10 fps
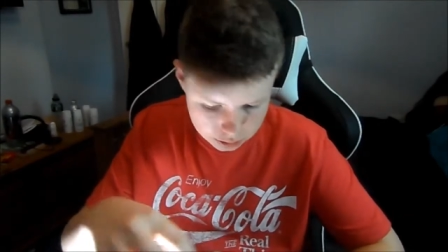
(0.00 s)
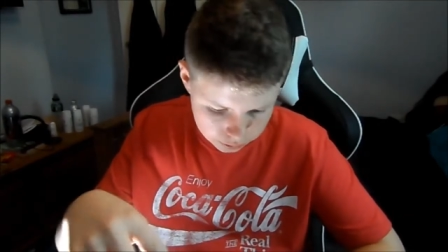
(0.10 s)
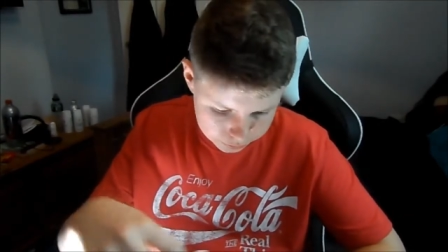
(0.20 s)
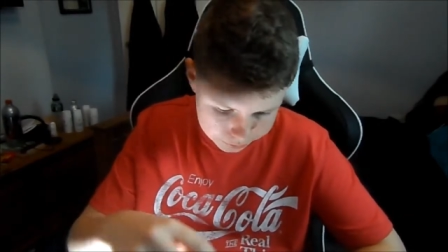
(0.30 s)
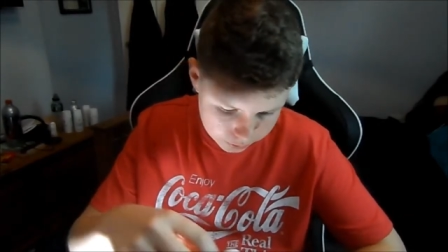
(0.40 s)

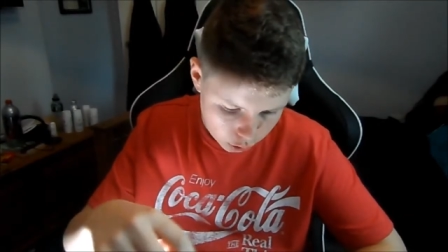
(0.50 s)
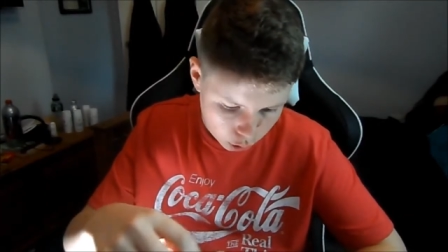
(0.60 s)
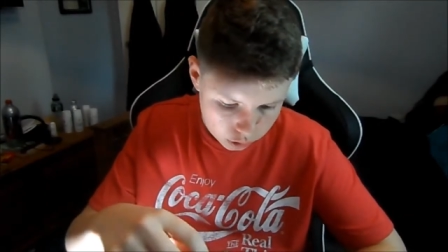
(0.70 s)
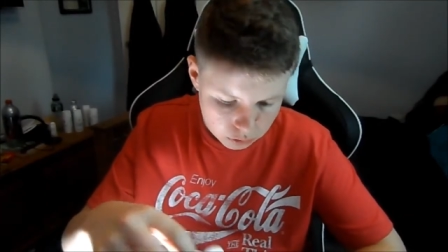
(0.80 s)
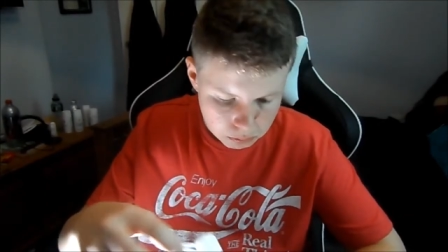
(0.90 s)
because of
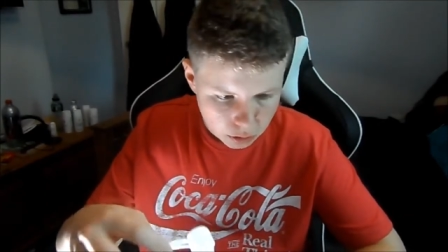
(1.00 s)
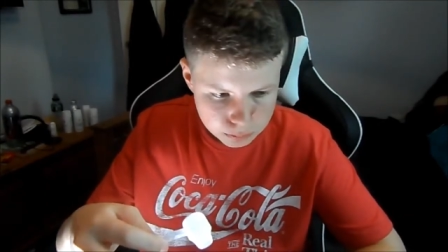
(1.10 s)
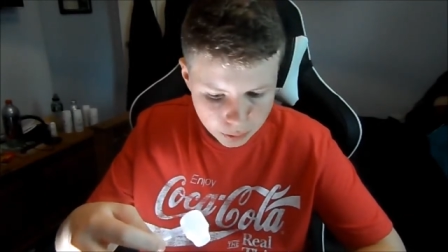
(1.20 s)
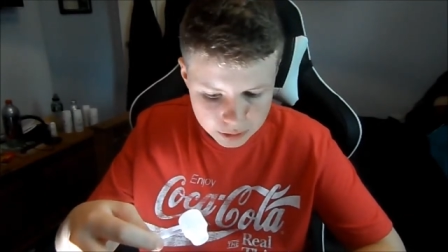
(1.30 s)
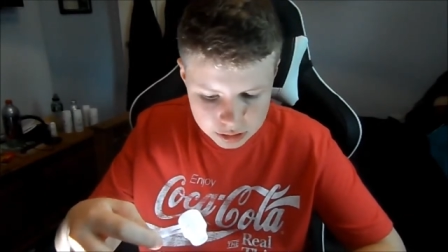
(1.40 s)
the colour of
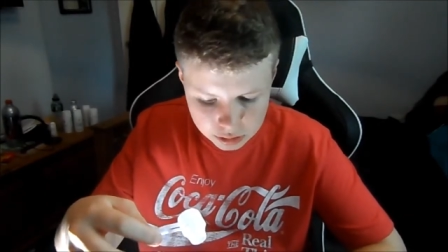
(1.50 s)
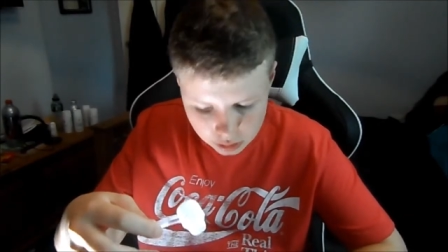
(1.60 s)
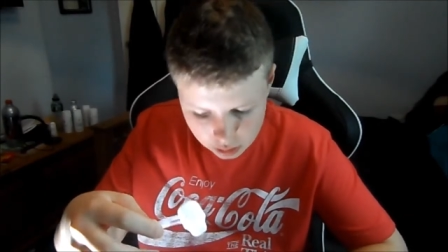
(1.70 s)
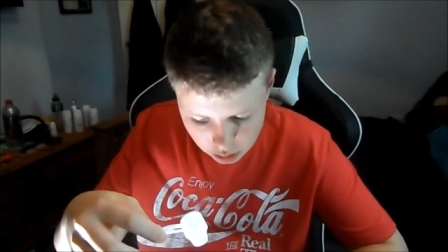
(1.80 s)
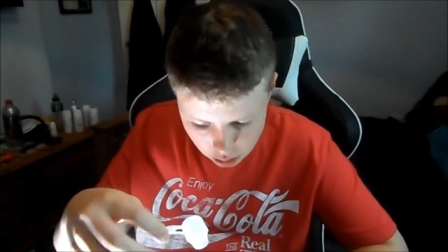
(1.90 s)
most
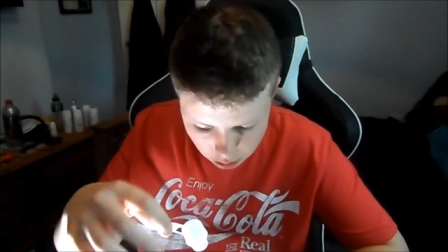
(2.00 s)
berries.